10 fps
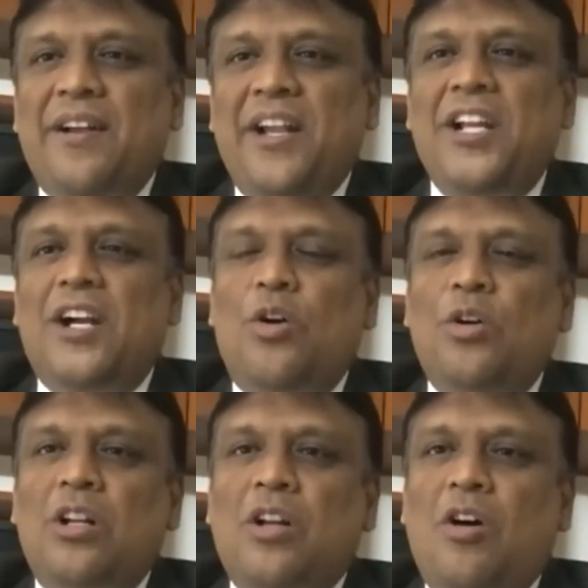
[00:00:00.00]
trading
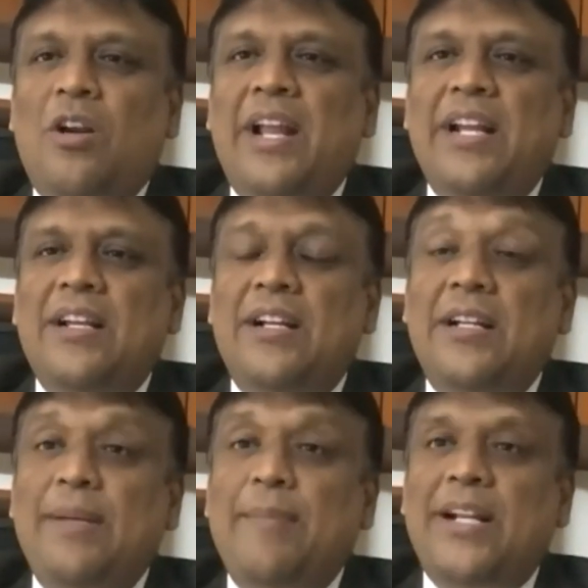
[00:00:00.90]
account and an online uh,
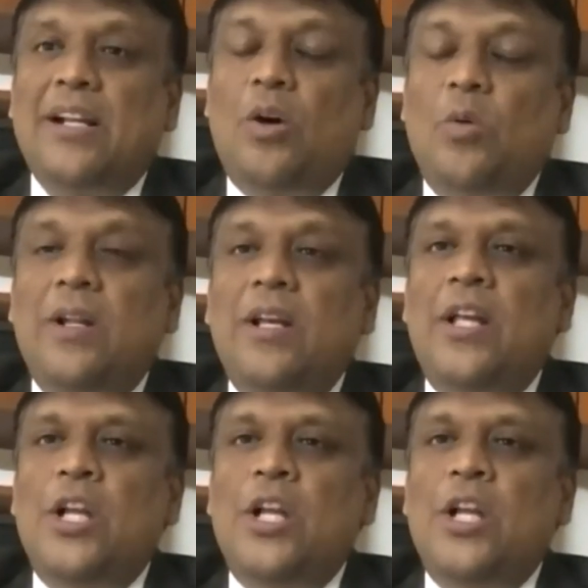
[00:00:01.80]
demat account.